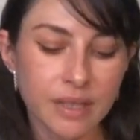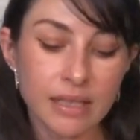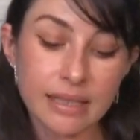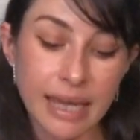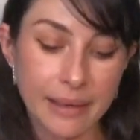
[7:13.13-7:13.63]

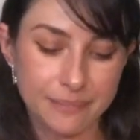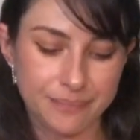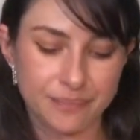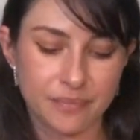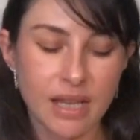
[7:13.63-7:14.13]
yeah,
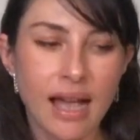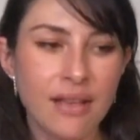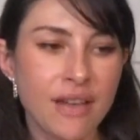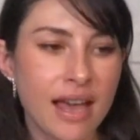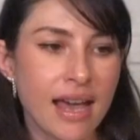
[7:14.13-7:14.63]

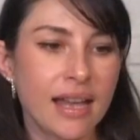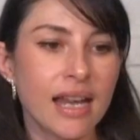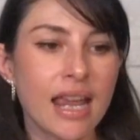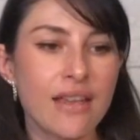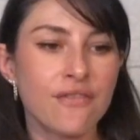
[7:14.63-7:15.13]
I've had
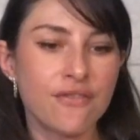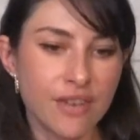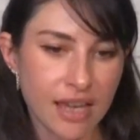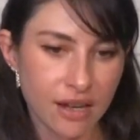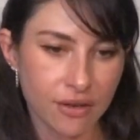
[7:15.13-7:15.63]
a
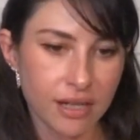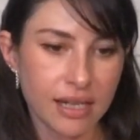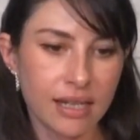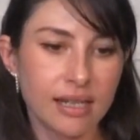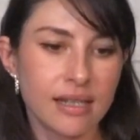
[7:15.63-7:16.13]

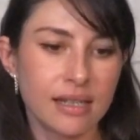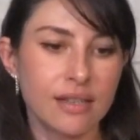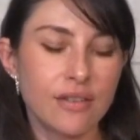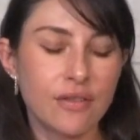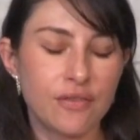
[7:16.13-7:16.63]
very,
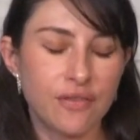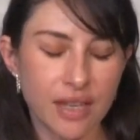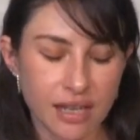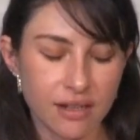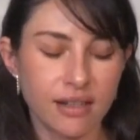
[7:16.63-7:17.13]

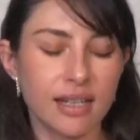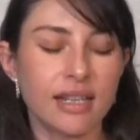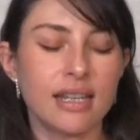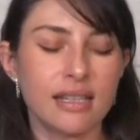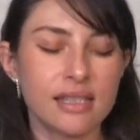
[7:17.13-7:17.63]

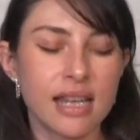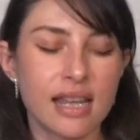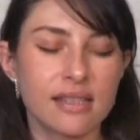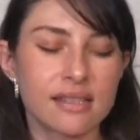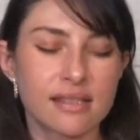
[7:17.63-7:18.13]
very
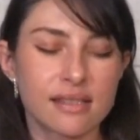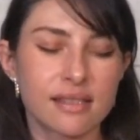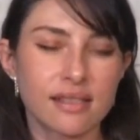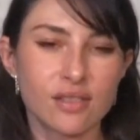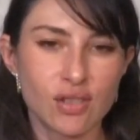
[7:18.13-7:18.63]

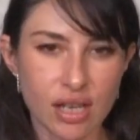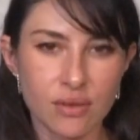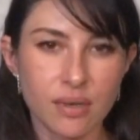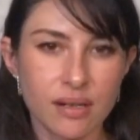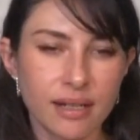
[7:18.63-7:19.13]
intense
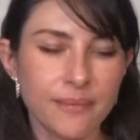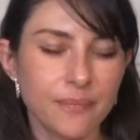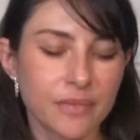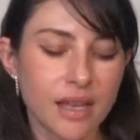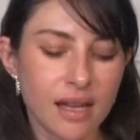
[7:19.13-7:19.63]
January.
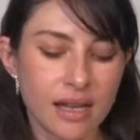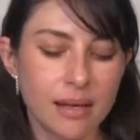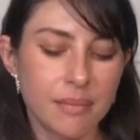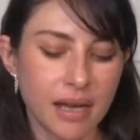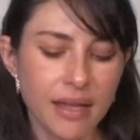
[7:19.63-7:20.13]

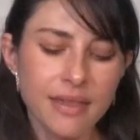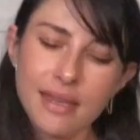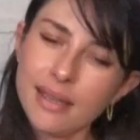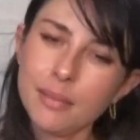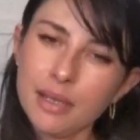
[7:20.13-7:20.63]
I
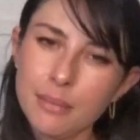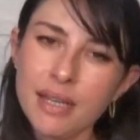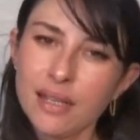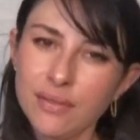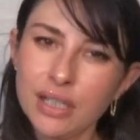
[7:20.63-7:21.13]
think I'm going to
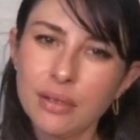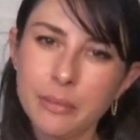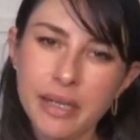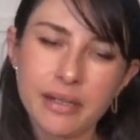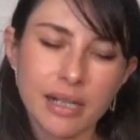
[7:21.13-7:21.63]
make a video
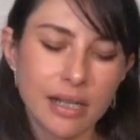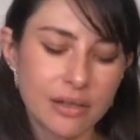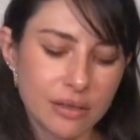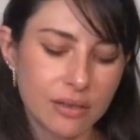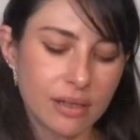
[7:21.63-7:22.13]
about it. I
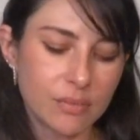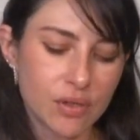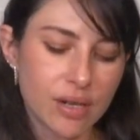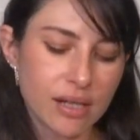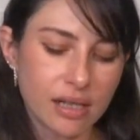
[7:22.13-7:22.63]
don't know. I'm
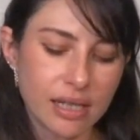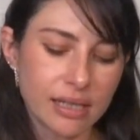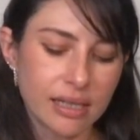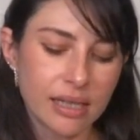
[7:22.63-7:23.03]
trying to like